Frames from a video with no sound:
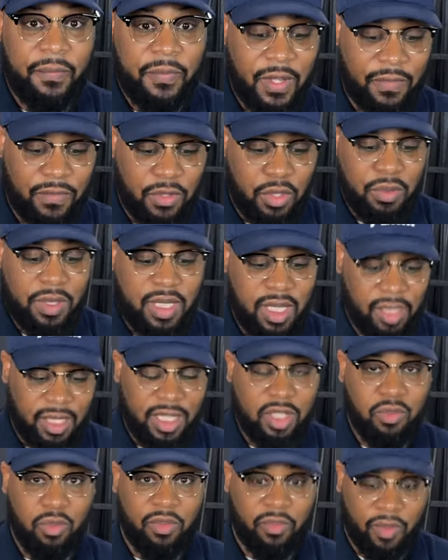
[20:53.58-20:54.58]
If you did
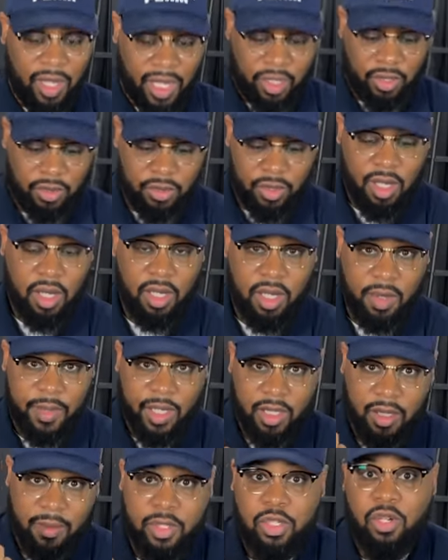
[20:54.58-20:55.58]
this with vinyl, come
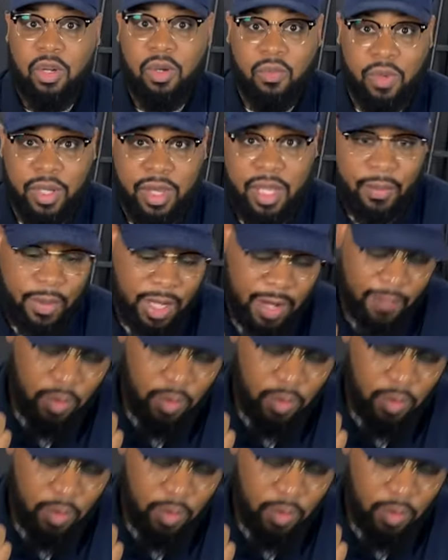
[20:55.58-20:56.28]
here, let me show them where they would have to